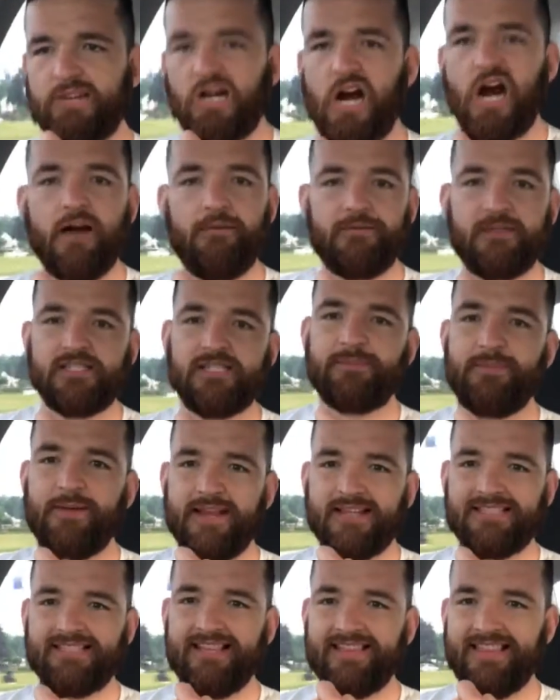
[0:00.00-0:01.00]
Office
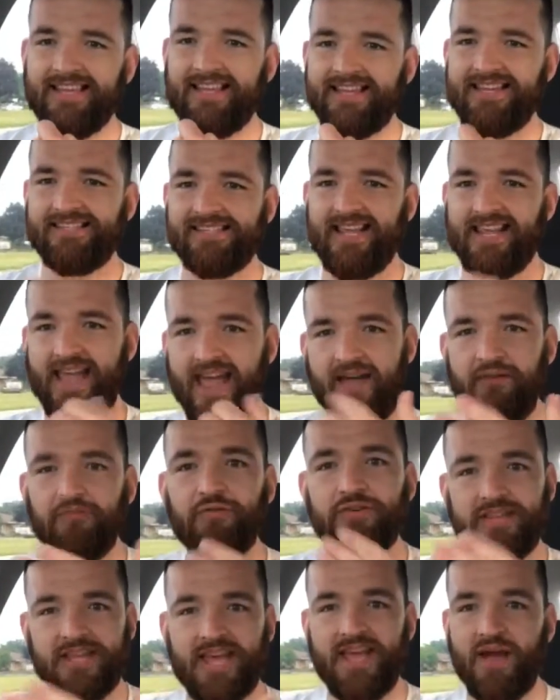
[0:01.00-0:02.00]
Space, I think. He's like,
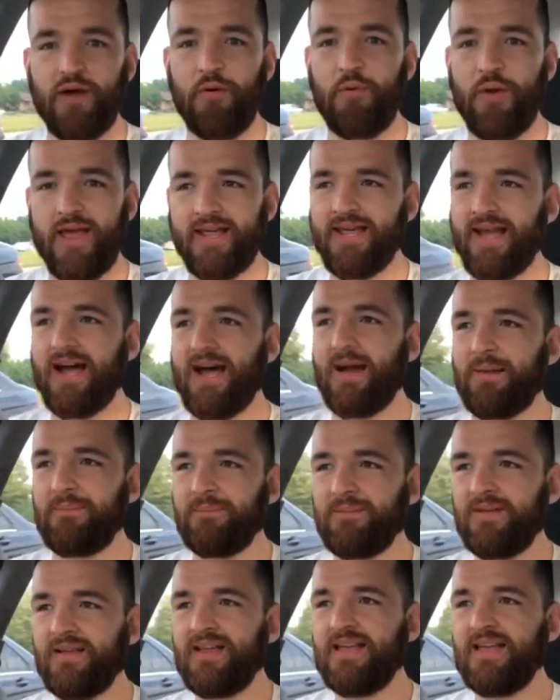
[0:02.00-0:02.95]
every day I wake up